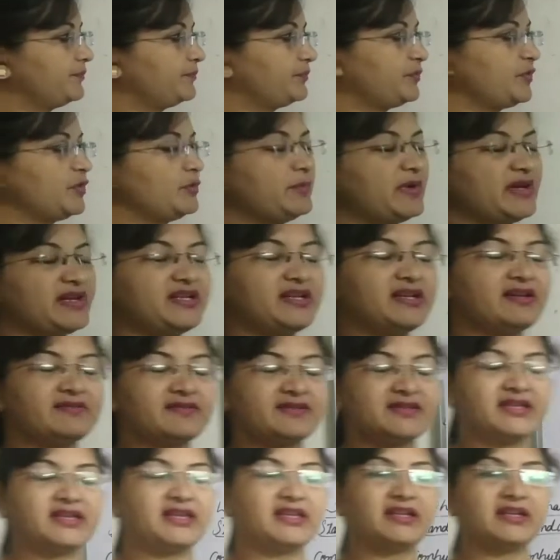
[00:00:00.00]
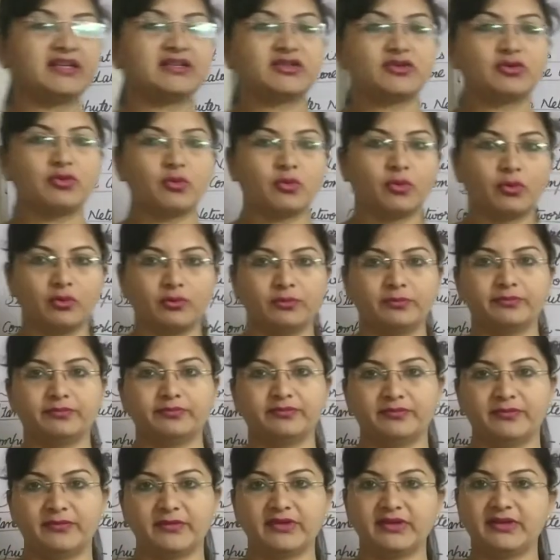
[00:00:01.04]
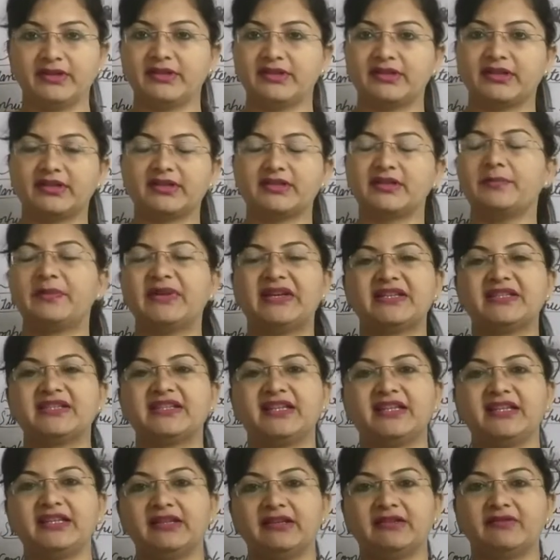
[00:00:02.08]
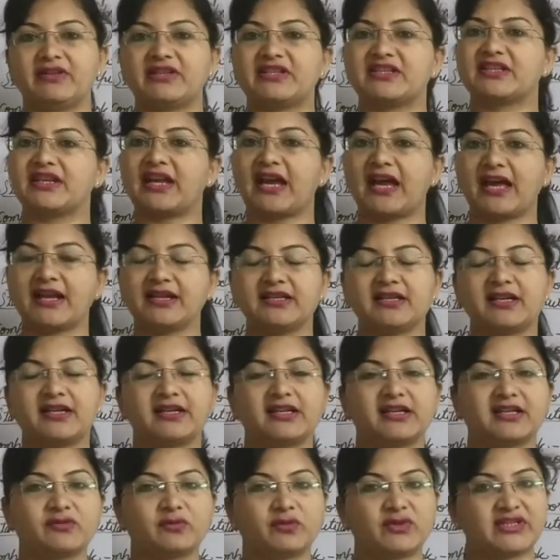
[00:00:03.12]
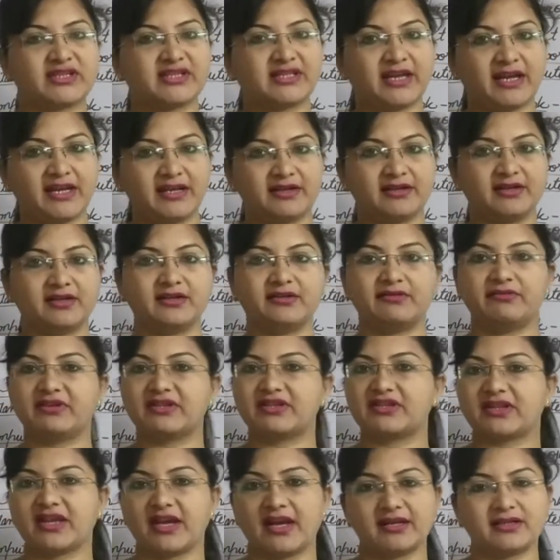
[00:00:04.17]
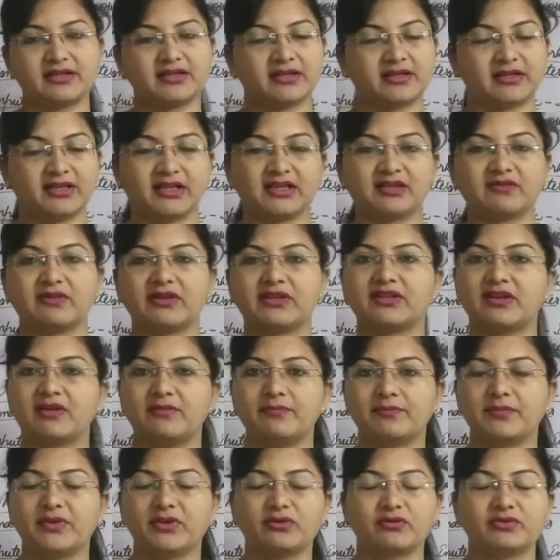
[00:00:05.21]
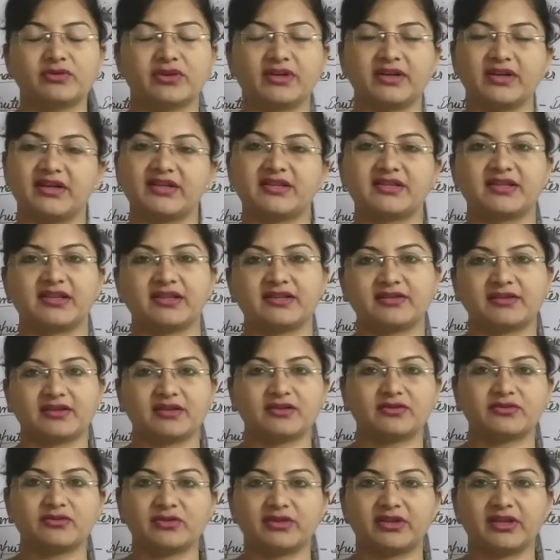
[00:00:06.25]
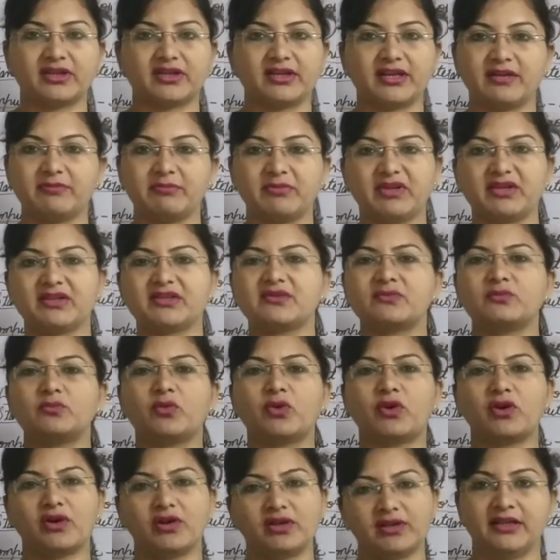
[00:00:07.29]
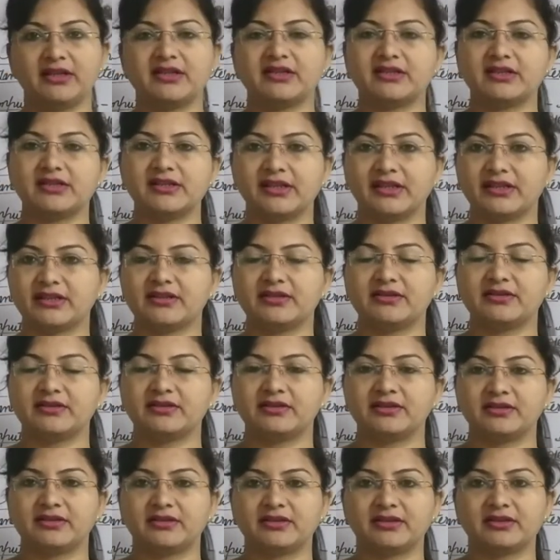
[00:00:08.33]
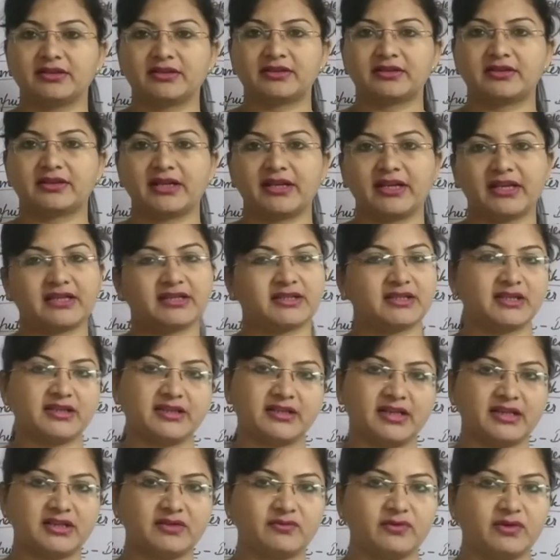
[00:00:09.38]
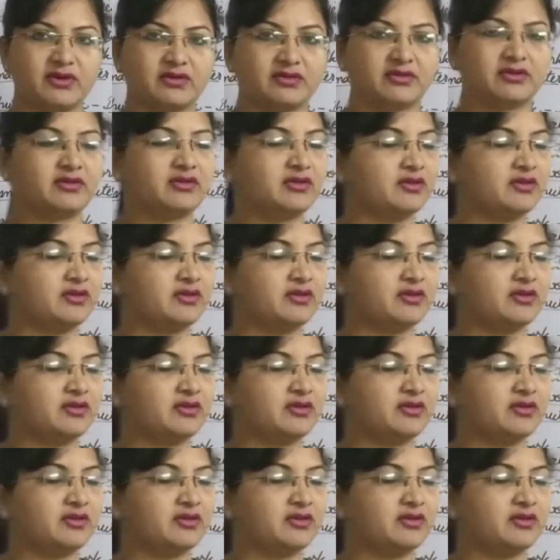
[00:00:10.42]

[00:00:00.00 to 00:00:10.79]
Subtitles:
You might have seen at your home. There is a PC which can connect with scanner, which can connect with computer, etc. So there can be a small interlinked connected network.